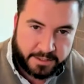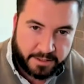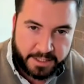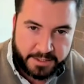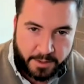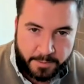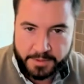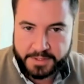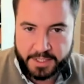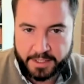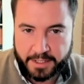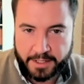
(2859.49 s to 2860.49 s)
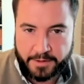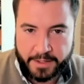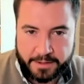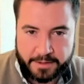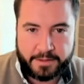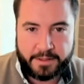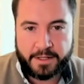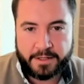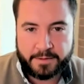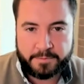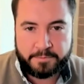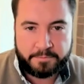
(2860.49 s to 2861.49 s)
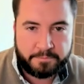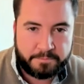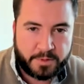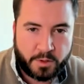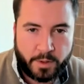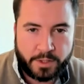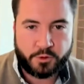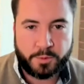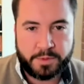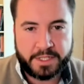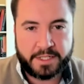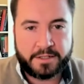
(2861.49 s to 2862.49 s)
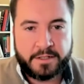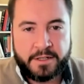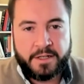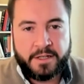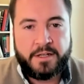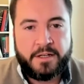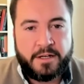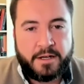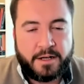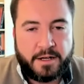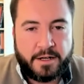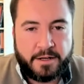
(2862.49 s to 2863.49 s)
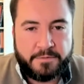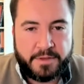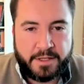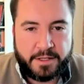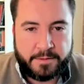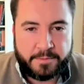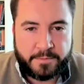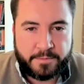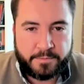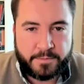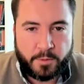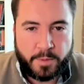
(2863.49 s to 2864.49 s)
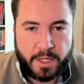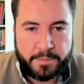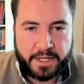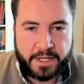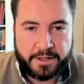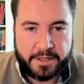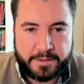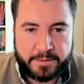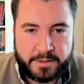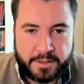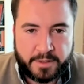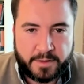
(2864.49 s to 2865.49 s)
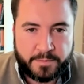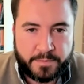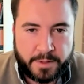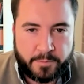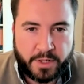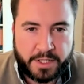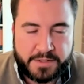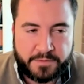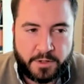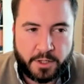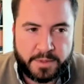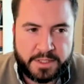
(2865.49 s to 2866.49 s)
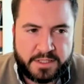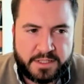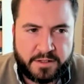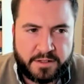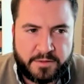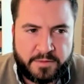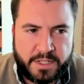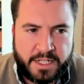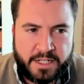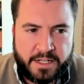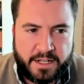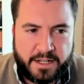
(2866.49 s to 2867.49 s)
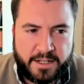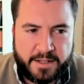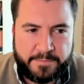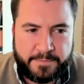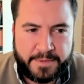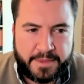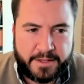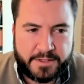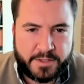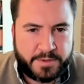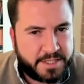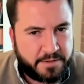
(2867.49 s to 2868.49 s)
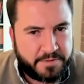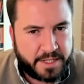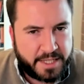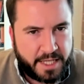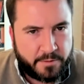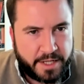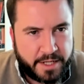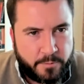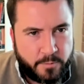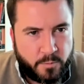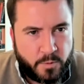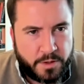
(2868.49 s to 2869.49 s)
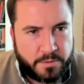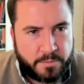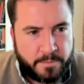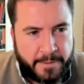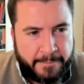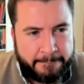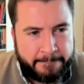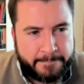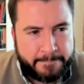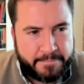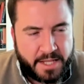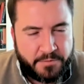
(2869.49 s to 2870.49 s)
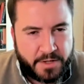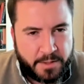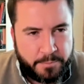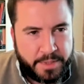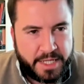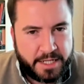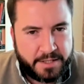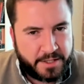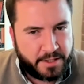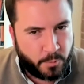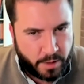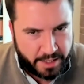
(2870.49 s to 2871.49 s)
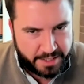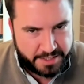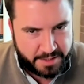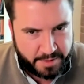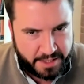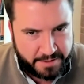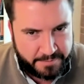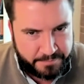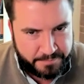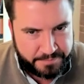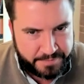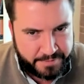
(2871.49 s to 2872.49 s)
So this is almost like, you know, a, a quadrupling of the Obama era price of carbon. So um, there's always stuff like that. We're like, well, if it can be anything you want it to be,